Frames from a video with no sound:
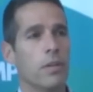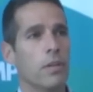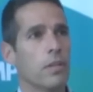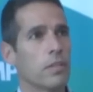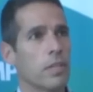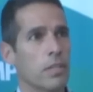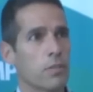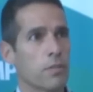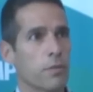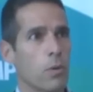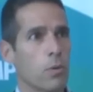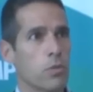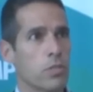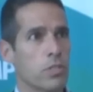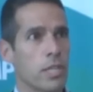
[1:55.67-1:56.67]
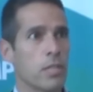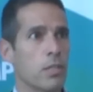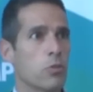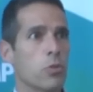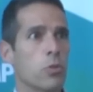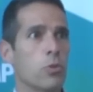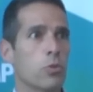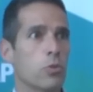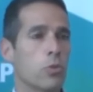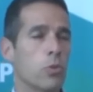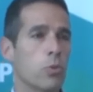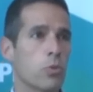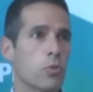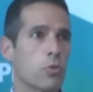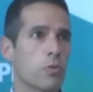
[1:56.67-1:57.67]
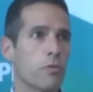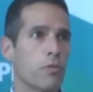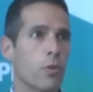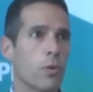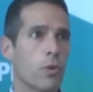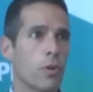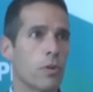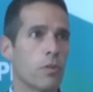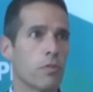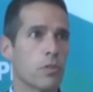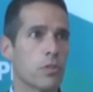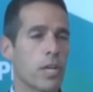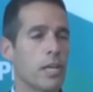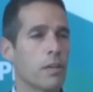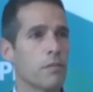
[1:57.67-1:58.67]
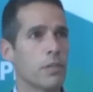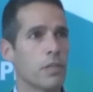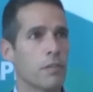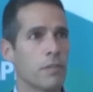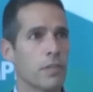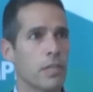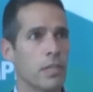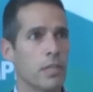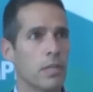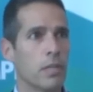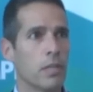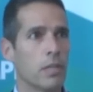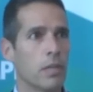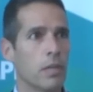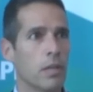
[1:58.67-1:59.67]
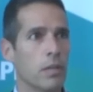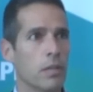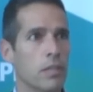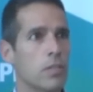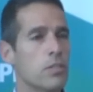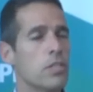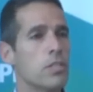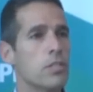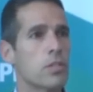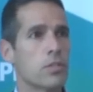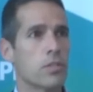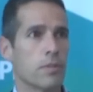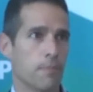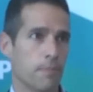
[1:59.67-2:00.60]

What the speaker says: that's of course intended to use for scanning for different diseases.